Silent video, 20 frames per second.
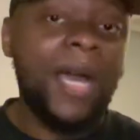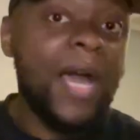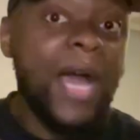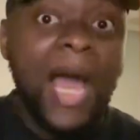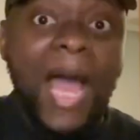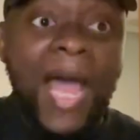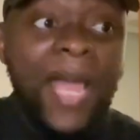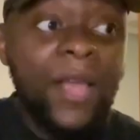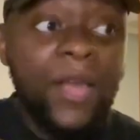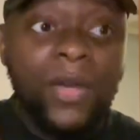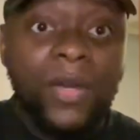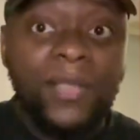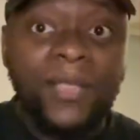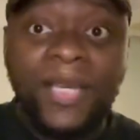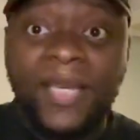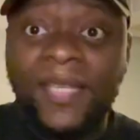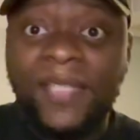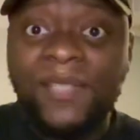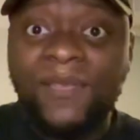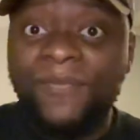I heard
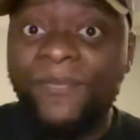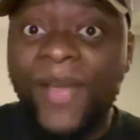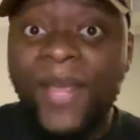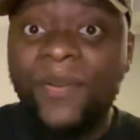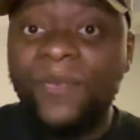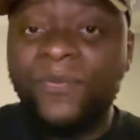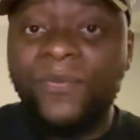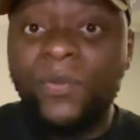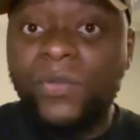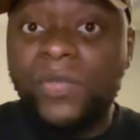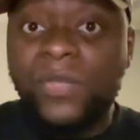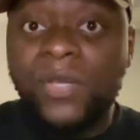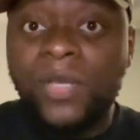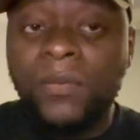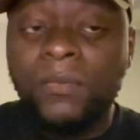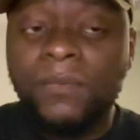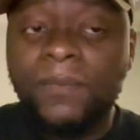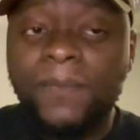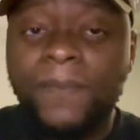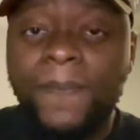that he's a fan of
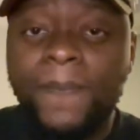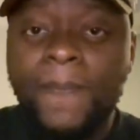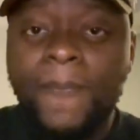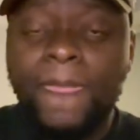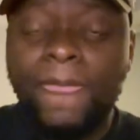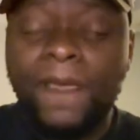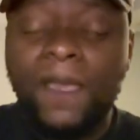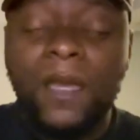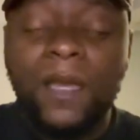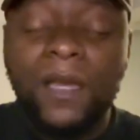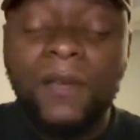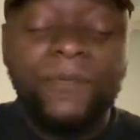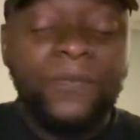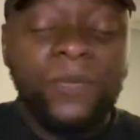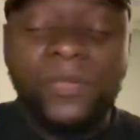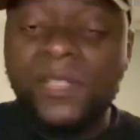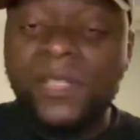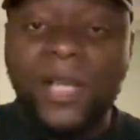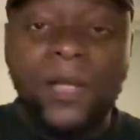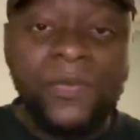futsal. I
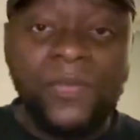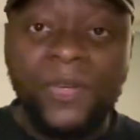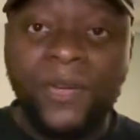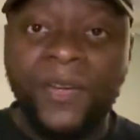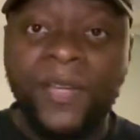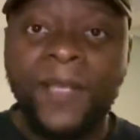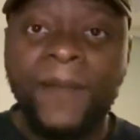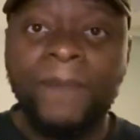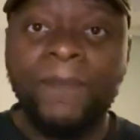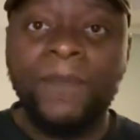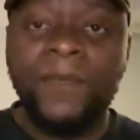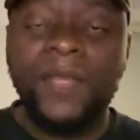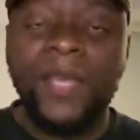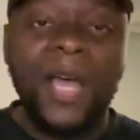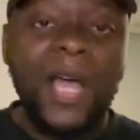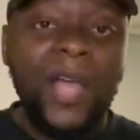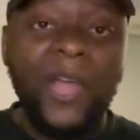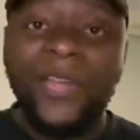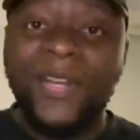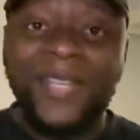
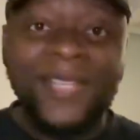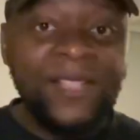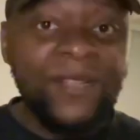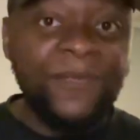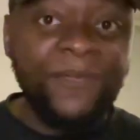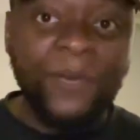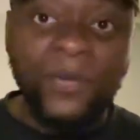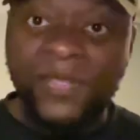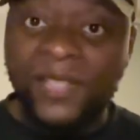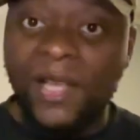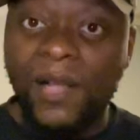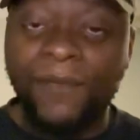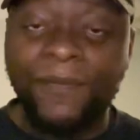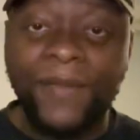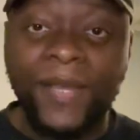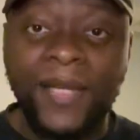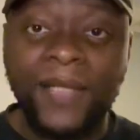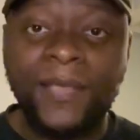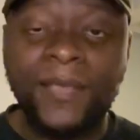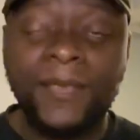heard that he's a futsal
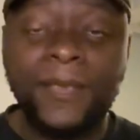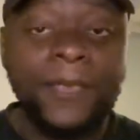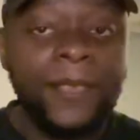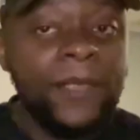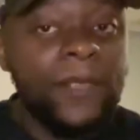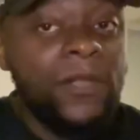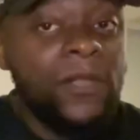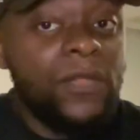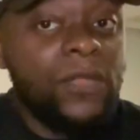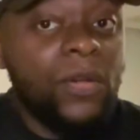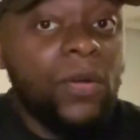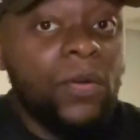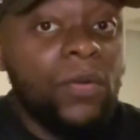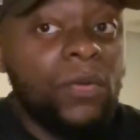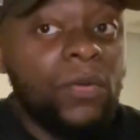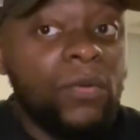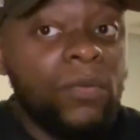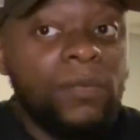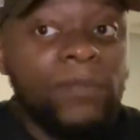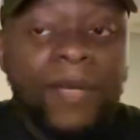fan.
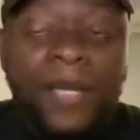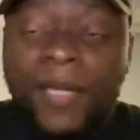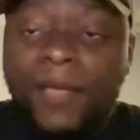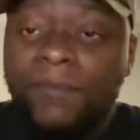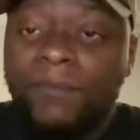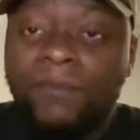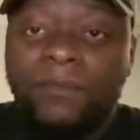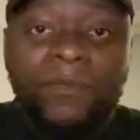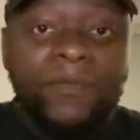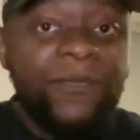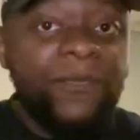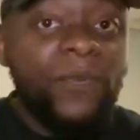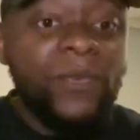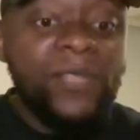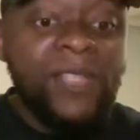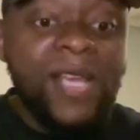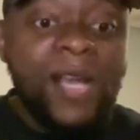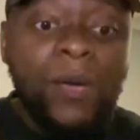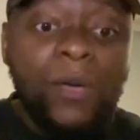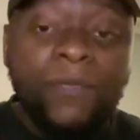So
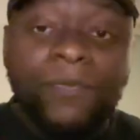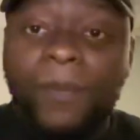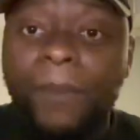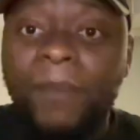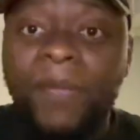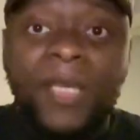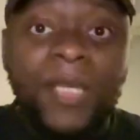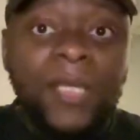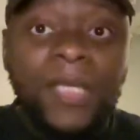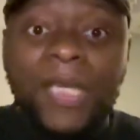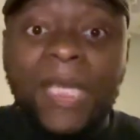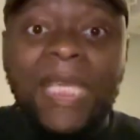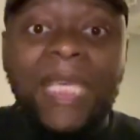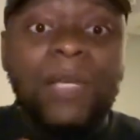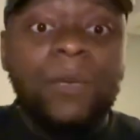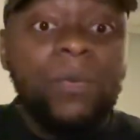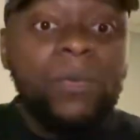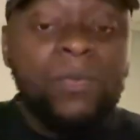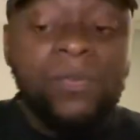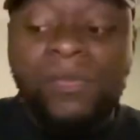futsal for me
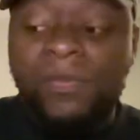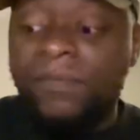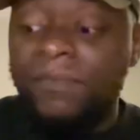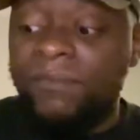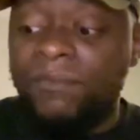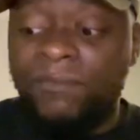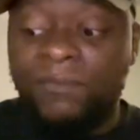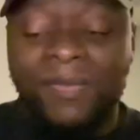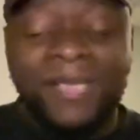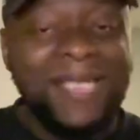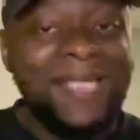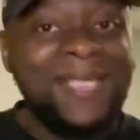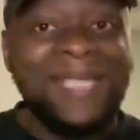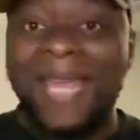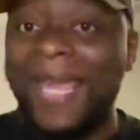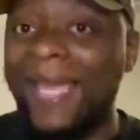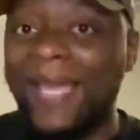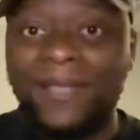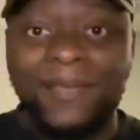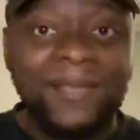equals
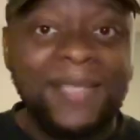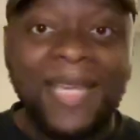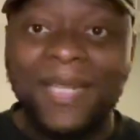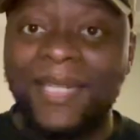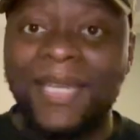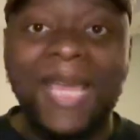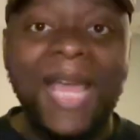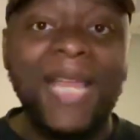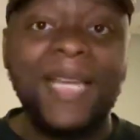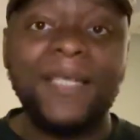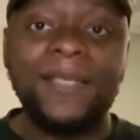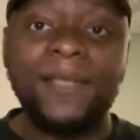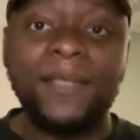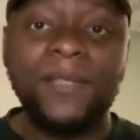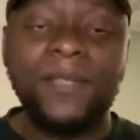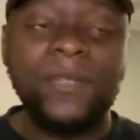technicality.